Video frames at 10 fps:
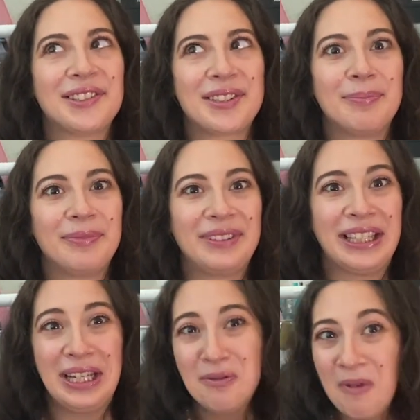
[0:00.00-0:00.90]
some
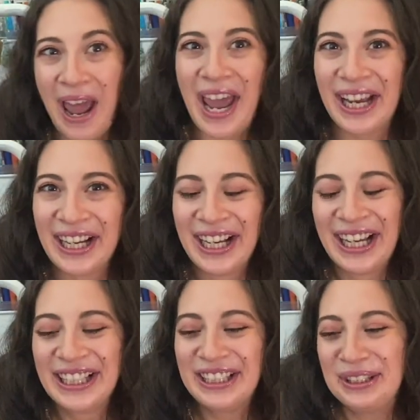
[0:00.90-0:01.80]
leeway
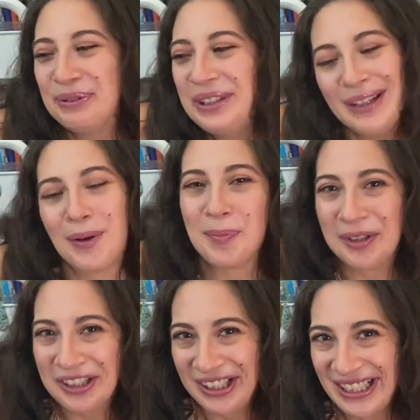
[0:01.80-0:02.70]
that you give a
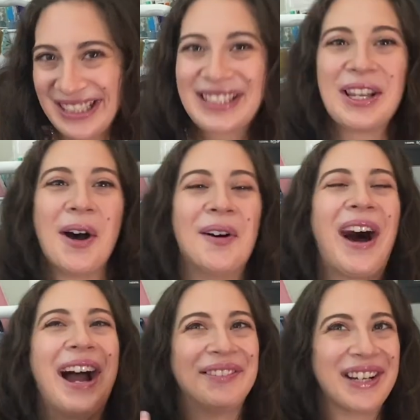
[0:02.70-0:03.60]
book. So
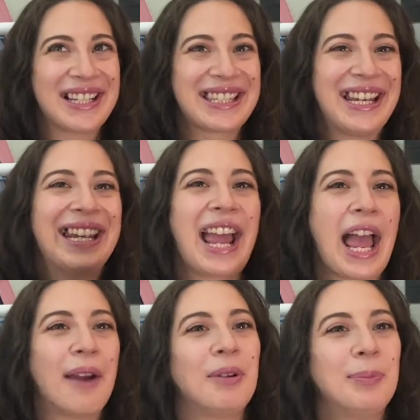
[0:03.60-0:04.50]
I'm not saying
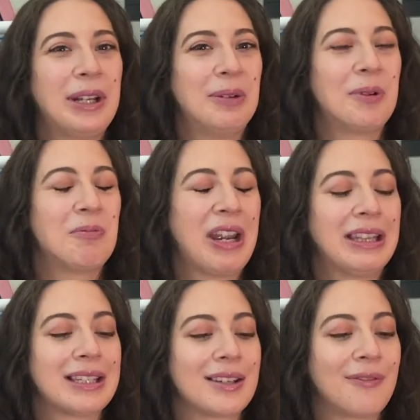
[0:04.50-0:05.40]
everybody would rate
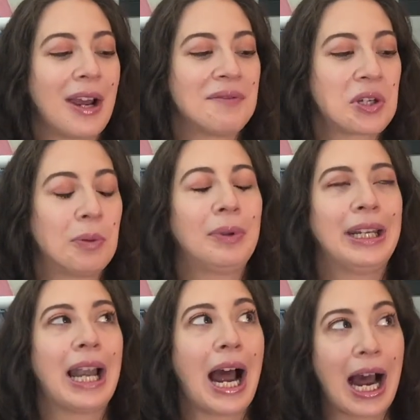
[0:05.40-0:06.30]
this a 5-star
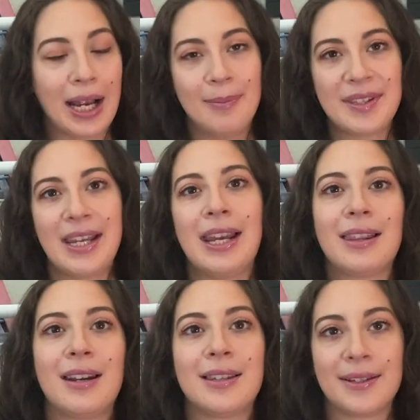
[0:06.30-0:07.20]
read. I'm saying
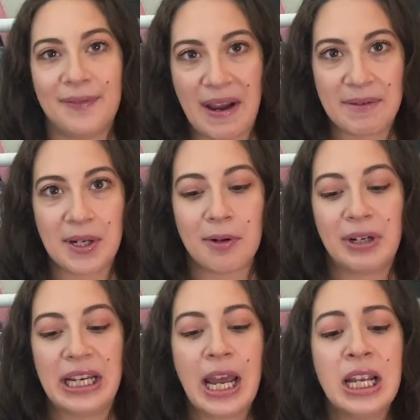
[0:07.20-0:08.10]
that it's a 5-star
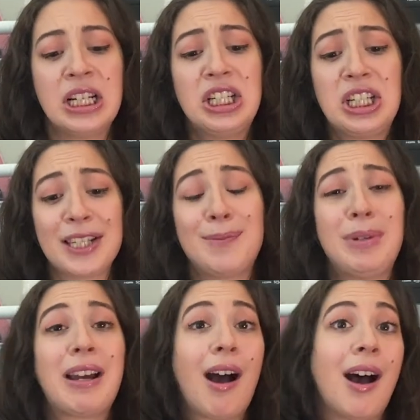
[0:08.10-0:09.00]
read just
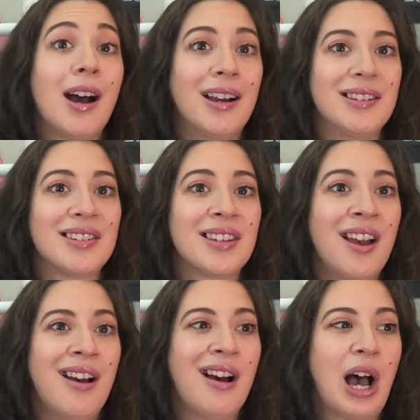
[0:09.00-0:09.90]
because
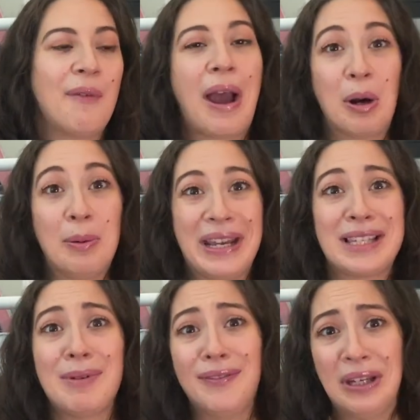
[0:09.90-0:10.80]
of how it
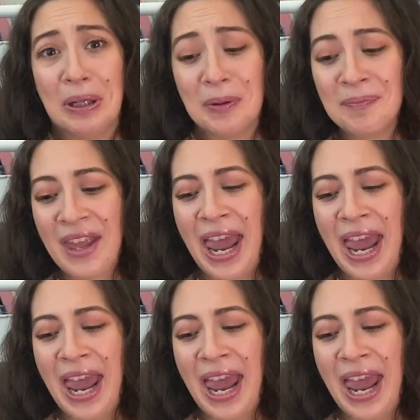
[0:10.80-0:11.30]
makes me feel